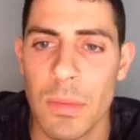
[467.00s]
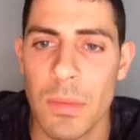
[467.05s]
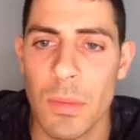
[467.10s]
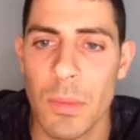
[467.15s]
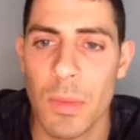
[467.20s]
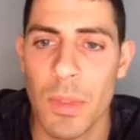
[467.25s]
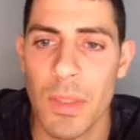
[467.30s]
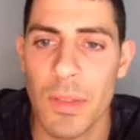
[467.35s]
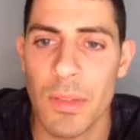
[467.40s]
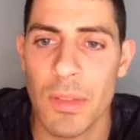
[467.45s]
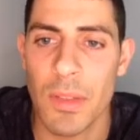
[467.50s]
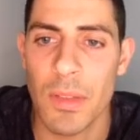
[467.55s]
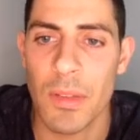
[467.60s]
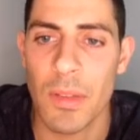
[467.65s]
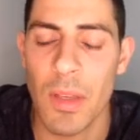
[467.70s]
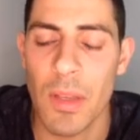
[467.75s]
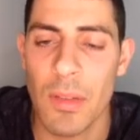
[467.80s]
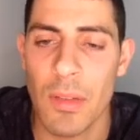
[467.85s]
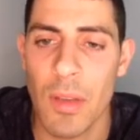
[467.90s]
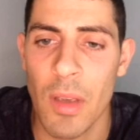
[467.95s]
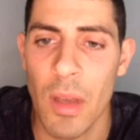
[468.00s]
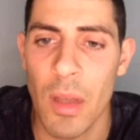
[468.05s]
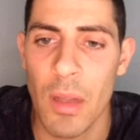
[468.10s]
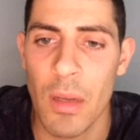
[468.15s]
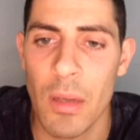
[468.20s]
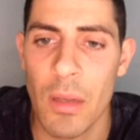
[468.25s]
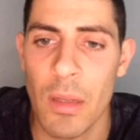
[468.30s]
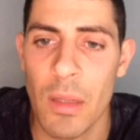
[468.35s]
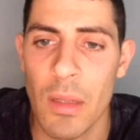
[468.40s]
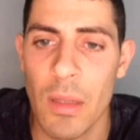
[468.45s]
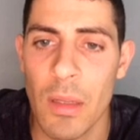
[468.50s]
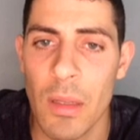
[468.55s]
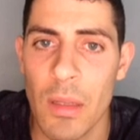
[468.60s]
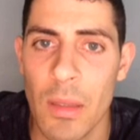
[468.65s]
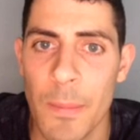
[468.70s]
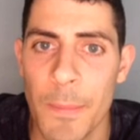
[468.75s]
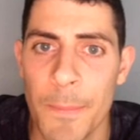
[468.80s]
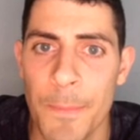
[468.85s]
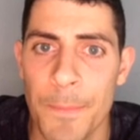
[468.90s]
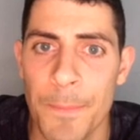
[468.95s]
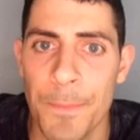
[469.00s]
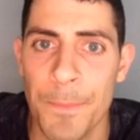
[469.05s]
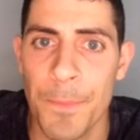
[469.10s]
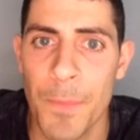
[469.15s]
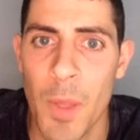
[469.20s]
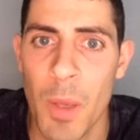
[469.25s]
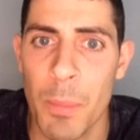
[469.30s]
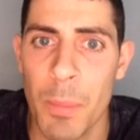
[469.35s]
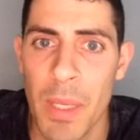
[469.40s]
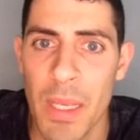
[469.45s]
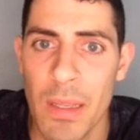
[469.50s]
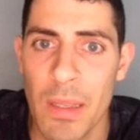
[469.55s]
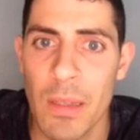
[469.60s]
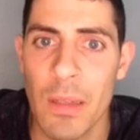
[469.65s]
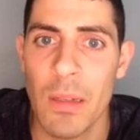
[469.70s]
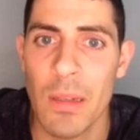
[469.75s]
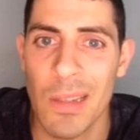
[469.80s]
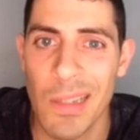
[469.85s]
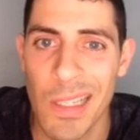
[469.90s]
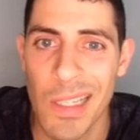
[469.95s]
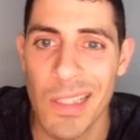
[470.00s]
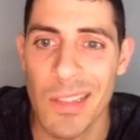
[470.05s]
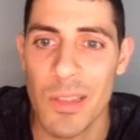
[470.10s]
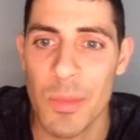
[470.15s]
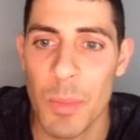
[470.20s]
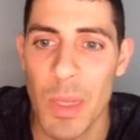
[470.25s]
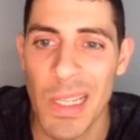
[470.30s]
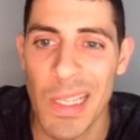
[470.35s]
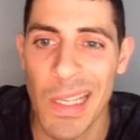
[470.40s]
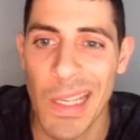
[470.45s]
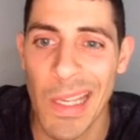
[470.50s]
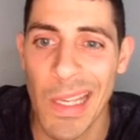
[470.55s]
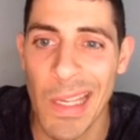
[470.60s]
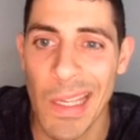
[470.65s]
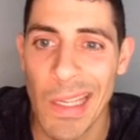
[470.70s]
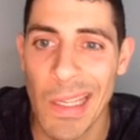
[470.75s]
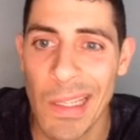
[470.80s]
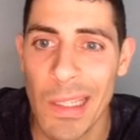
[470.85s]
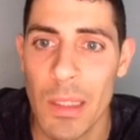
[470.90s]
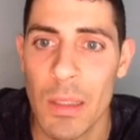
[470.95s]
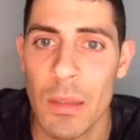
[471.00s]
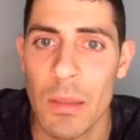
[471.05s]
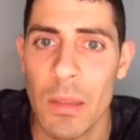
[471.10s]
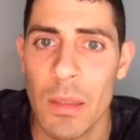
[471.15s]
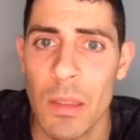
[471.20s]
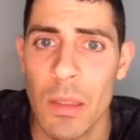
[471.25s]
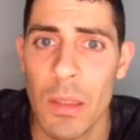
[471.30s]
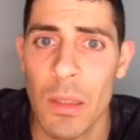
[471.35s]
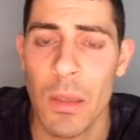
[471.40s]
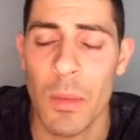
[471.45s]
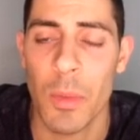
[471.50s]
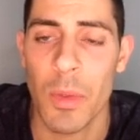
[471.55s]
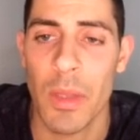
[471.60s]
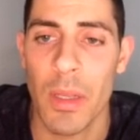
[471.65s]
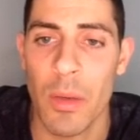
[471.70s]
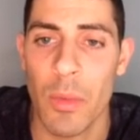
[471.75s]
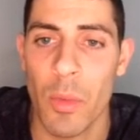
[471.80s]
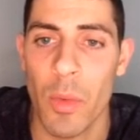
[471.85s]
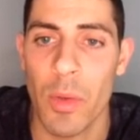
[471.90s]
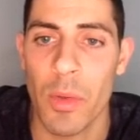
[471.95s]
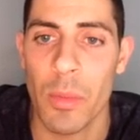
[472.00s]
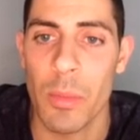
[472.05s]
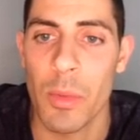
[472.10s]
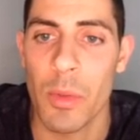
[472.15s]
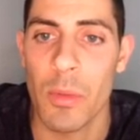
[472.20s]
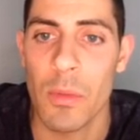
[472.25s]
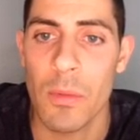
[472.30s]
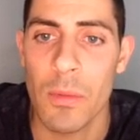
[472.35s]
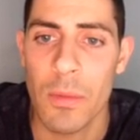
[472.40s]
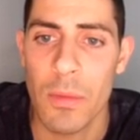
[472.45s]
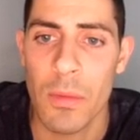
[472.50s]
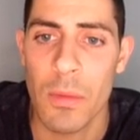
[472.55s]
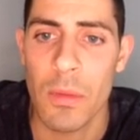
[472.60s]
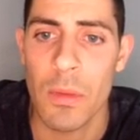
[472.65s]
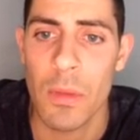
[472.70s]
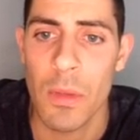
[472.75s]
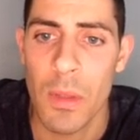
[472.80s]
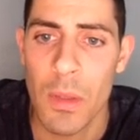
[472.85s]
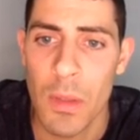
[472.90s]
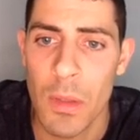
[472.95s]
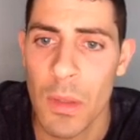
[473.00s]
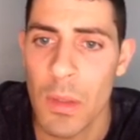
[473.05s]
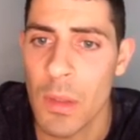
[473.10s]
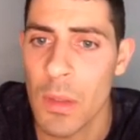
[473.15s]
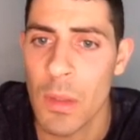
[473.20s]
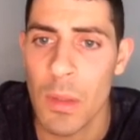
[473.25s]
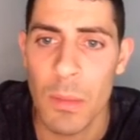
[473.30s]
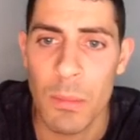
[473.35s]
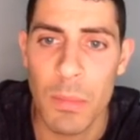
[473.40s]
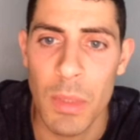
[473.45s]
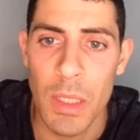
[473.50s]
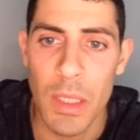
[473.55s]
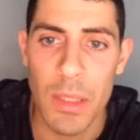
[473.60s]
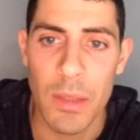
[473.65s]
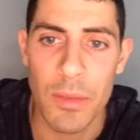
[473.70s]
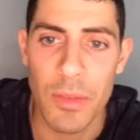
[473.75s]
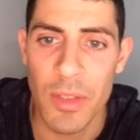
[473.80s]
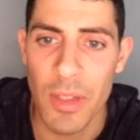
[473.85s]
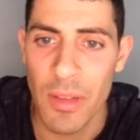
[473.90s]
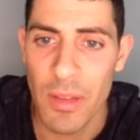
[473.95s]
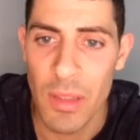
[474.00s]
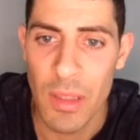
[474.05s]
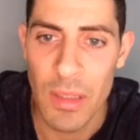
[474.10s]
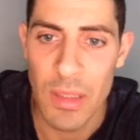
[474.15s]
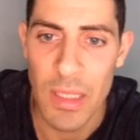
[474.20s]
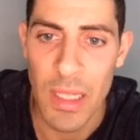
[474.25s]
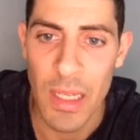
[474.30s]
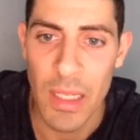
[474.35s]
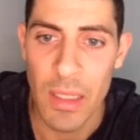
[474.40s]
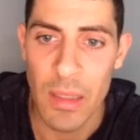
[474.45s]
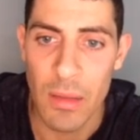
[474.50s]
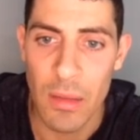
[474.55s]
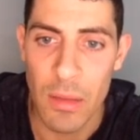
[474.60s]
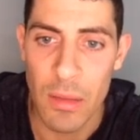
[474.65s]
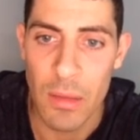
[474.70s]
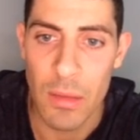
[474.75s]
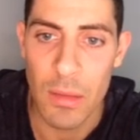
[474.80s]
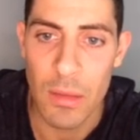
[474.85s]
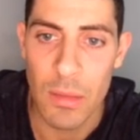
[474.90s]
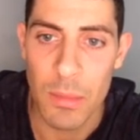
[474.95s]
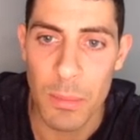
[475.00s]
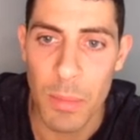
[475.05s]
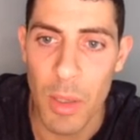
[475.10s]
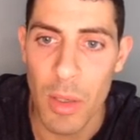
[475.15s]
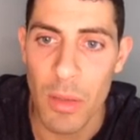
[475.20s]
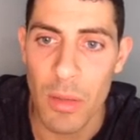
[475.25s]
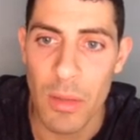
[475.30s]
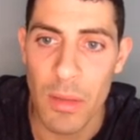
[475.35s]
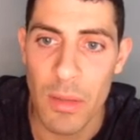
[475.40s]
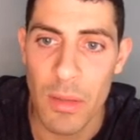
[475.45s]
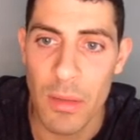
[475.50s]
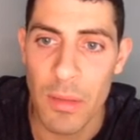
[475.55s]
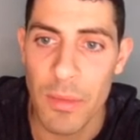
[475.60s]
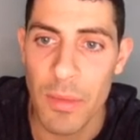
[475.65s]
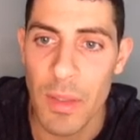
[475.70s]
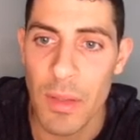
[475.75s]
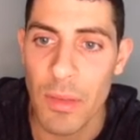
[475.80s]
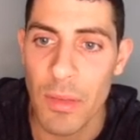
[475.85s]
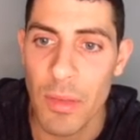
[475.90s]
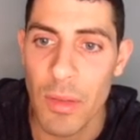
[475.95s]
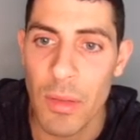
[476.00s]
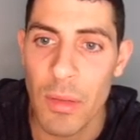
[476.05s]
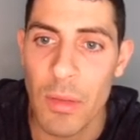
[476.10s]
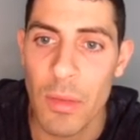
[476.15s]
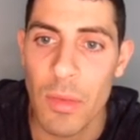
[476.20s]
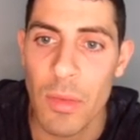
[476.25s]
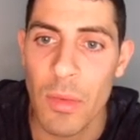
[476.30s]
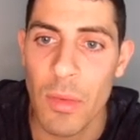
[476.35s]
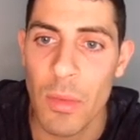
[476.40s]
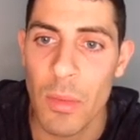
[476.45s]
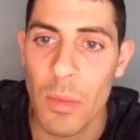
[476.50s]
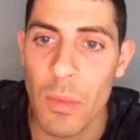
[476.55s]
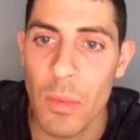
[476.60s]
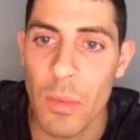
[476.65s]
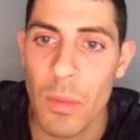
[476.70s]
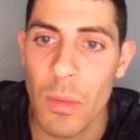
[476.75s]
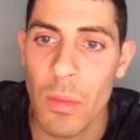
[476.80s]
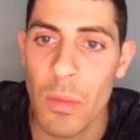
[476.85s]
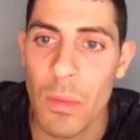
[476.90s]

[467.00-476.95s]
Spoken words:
What is this? He's got a pin against my king with that rook move, but there's nothing attacking the pawn that defends it. So